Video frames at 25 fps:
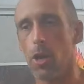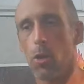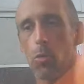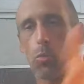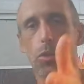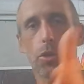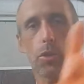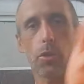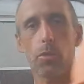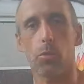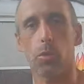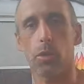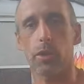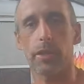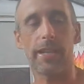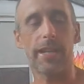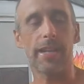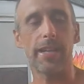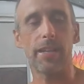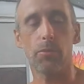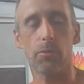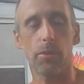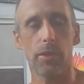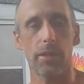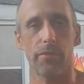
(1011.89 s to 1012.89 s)
we're we're
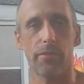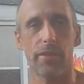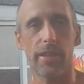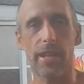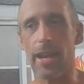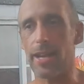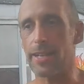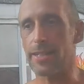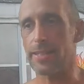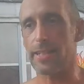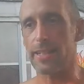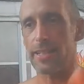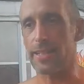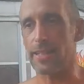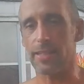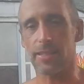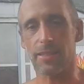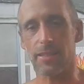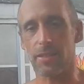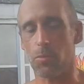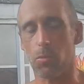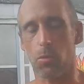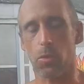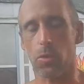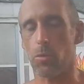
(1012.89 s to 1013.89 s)
getting rid of the
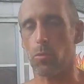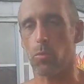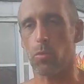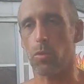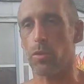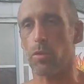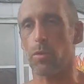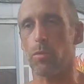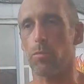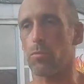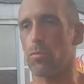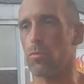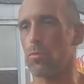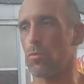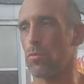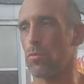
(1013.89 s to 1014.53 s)
ideas and we're we're